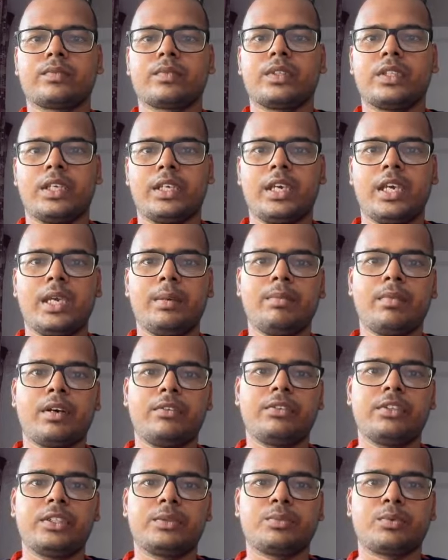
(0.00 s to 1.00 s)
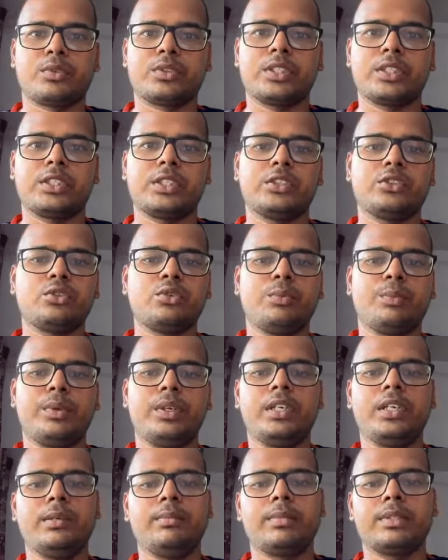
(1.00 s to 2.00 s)
The aim of this project is to
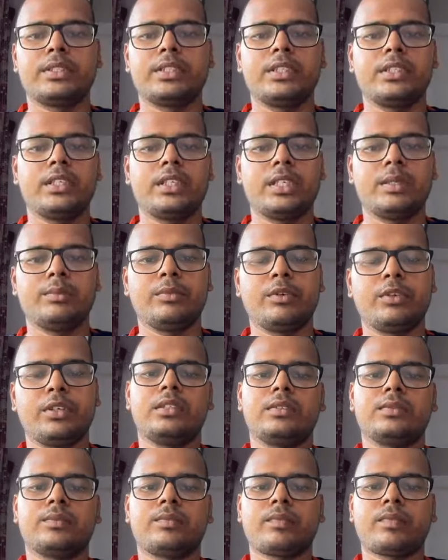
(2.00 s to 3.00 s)
build a machine learning model